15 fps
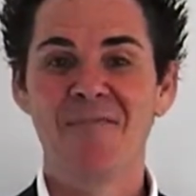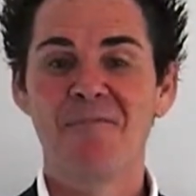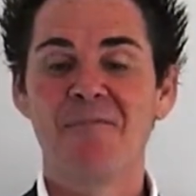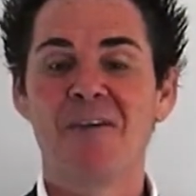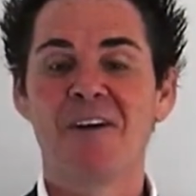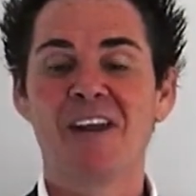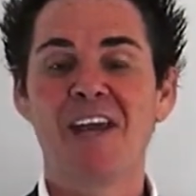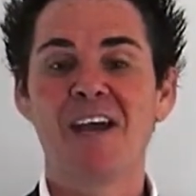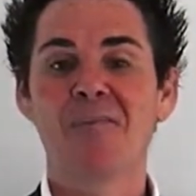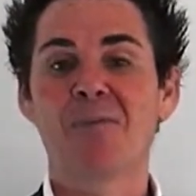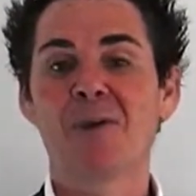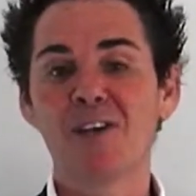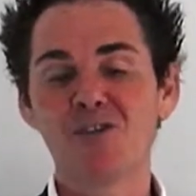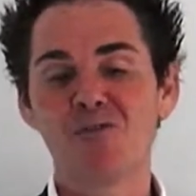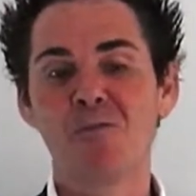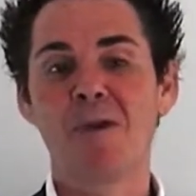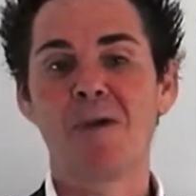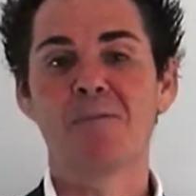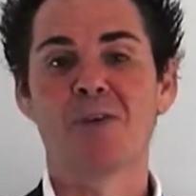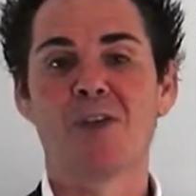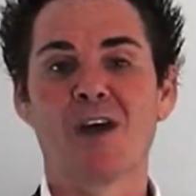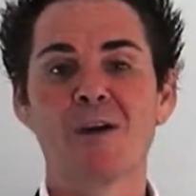But now, please
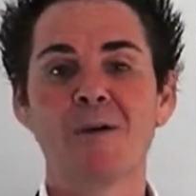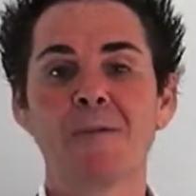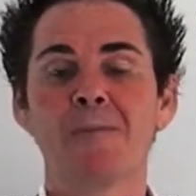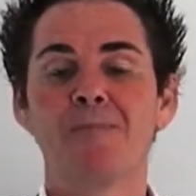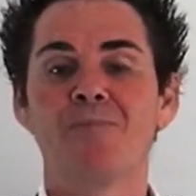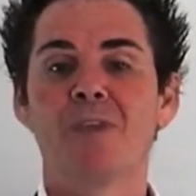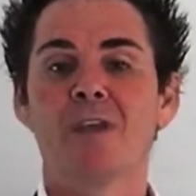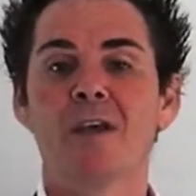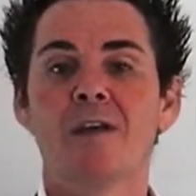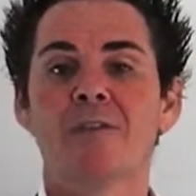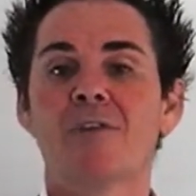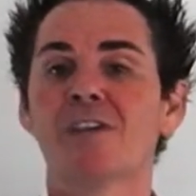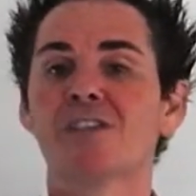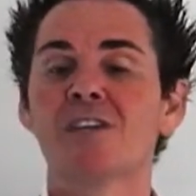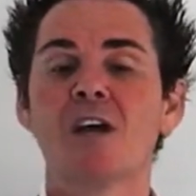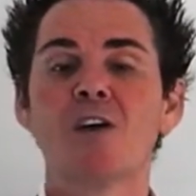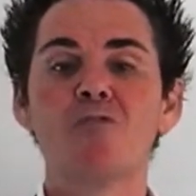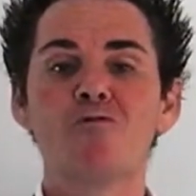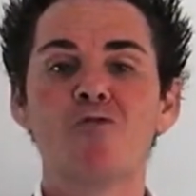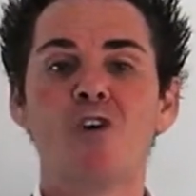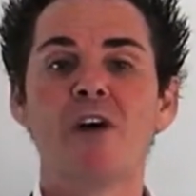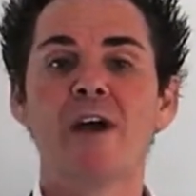remember though, there's no
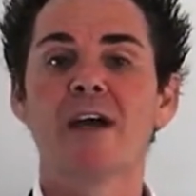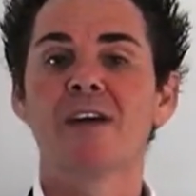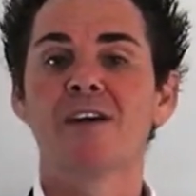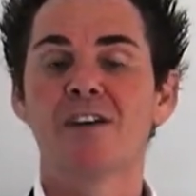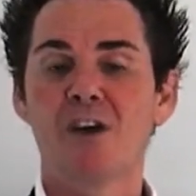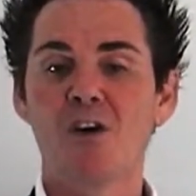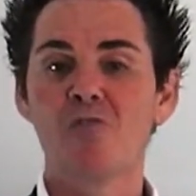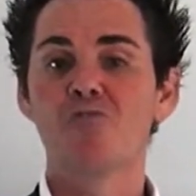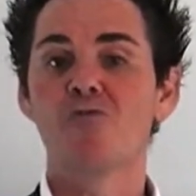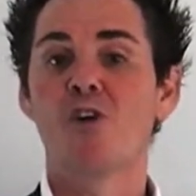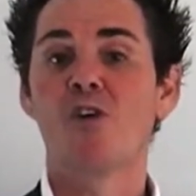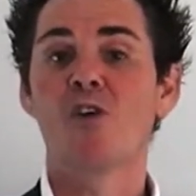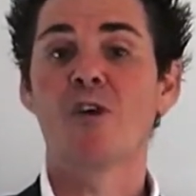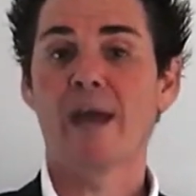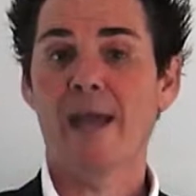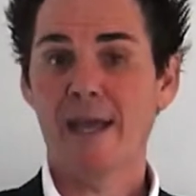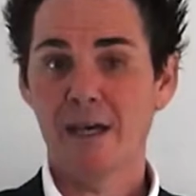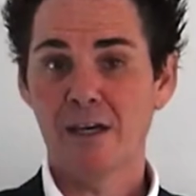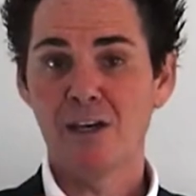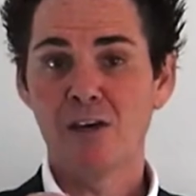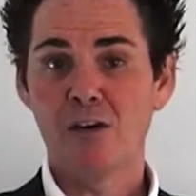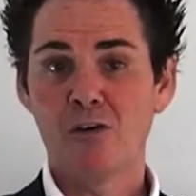right and no wrong
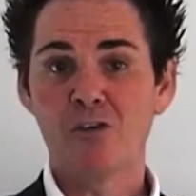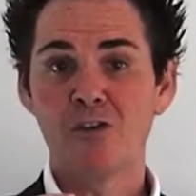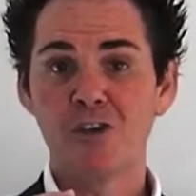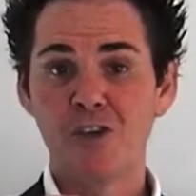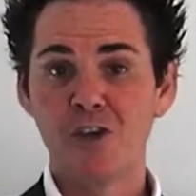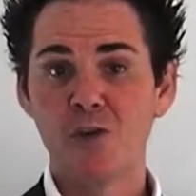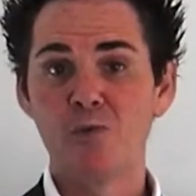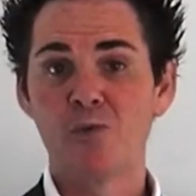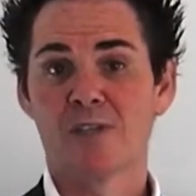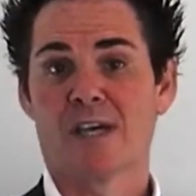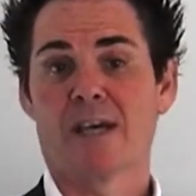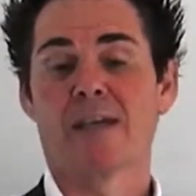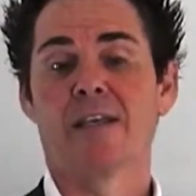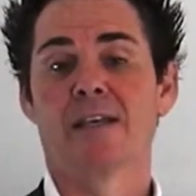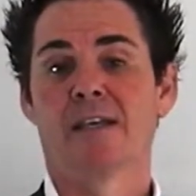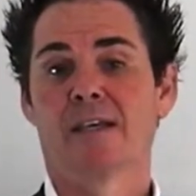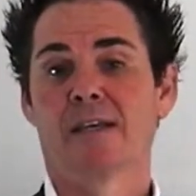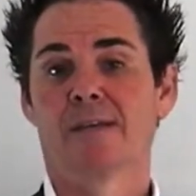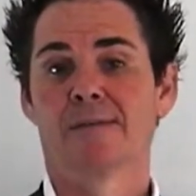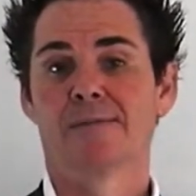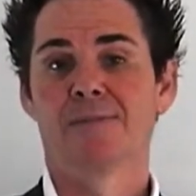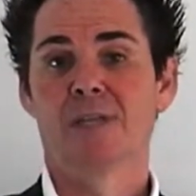how long you take.
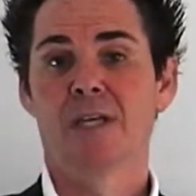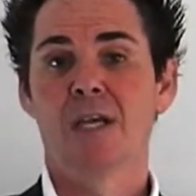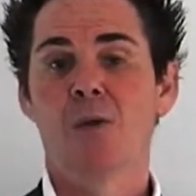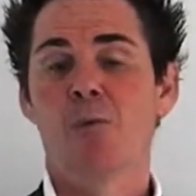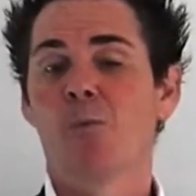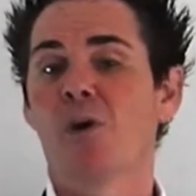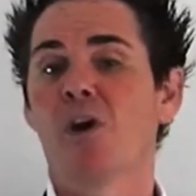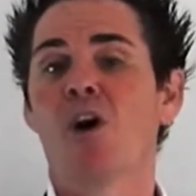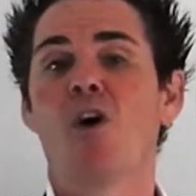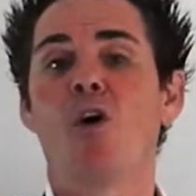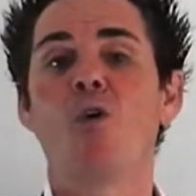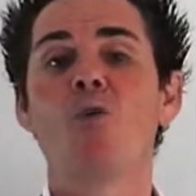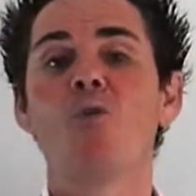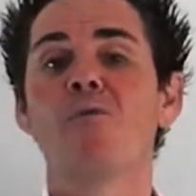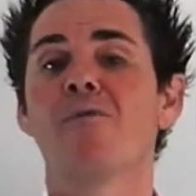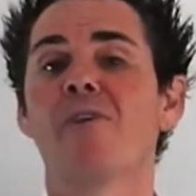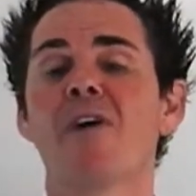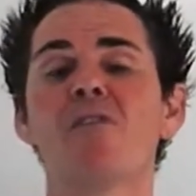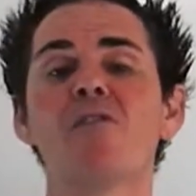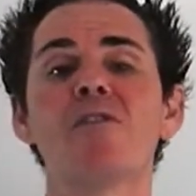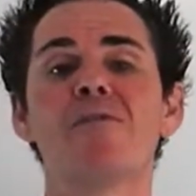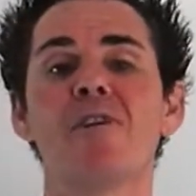We are all
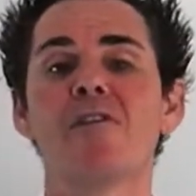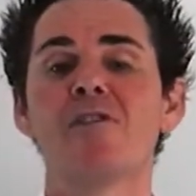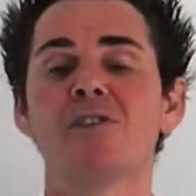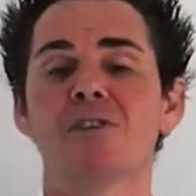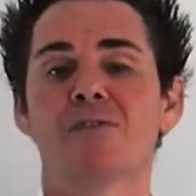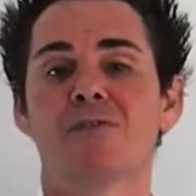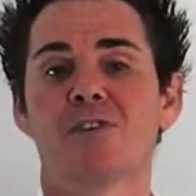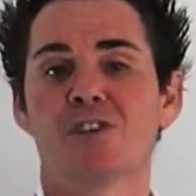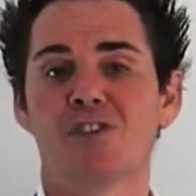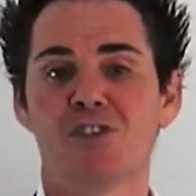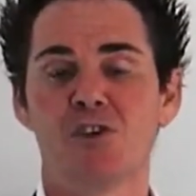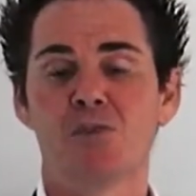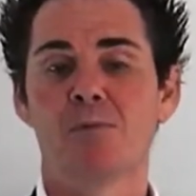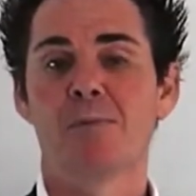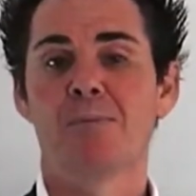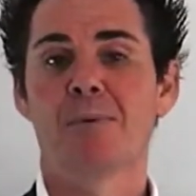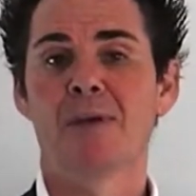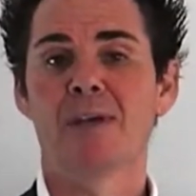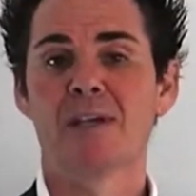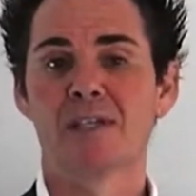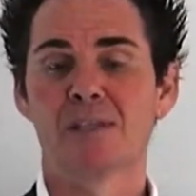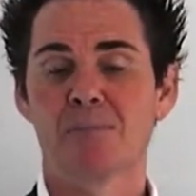very, very different as human
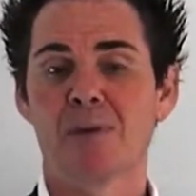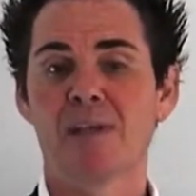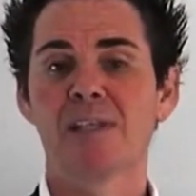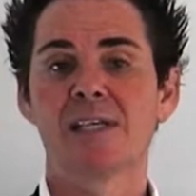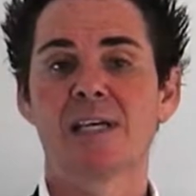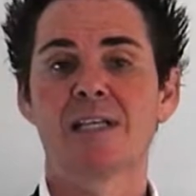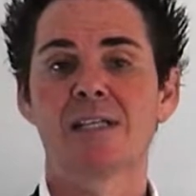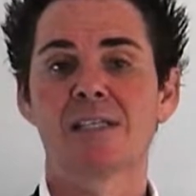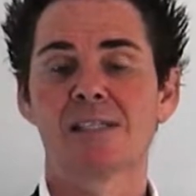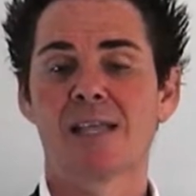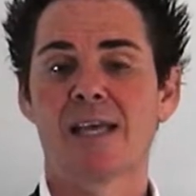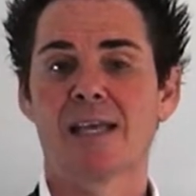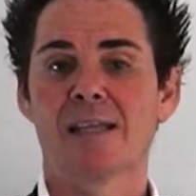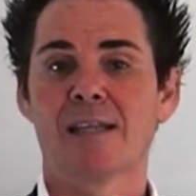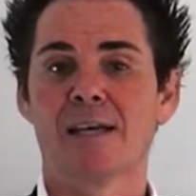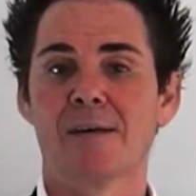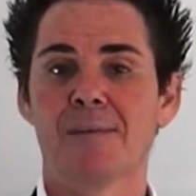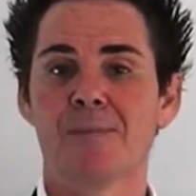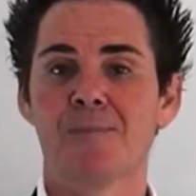beings. Please understand that.